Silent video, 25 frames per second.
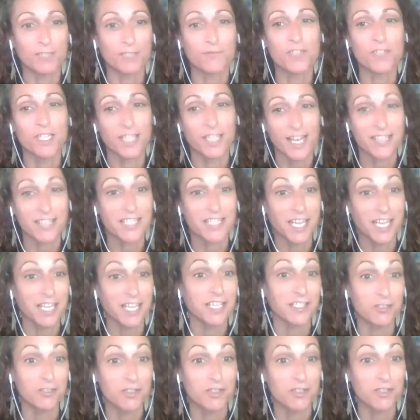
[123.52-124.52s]
for the last
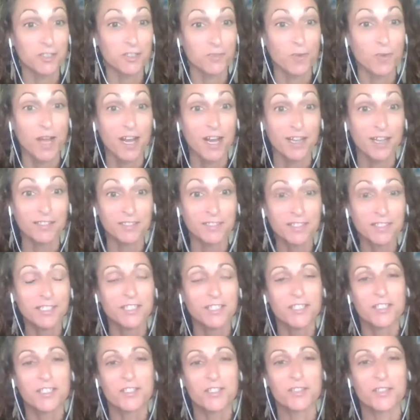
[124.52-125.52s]
8 years as well.
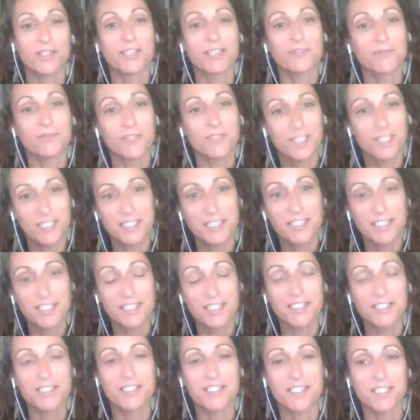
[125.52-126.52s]
So I have
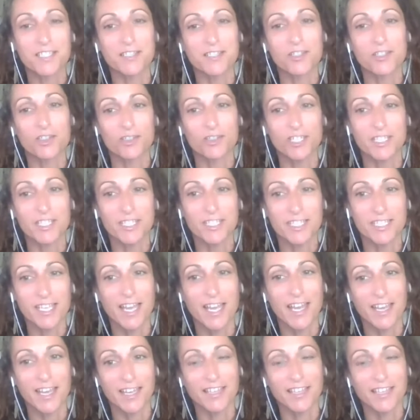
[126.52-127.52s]
kids here during the
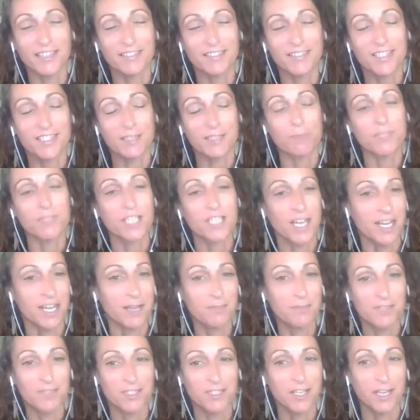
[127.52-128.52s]
day,
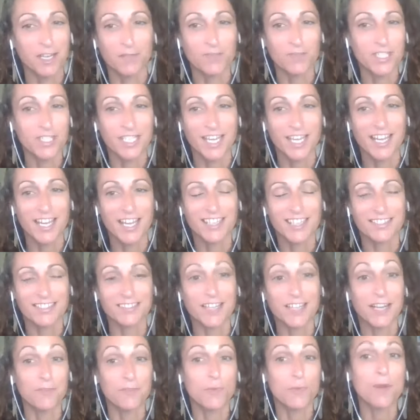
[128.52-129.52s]
sometimes, not every day.
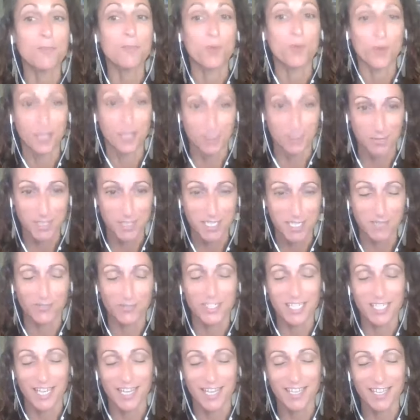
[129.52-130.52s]
At one point it was
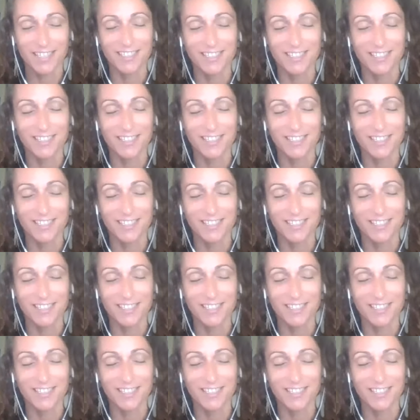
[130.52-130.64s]
every day.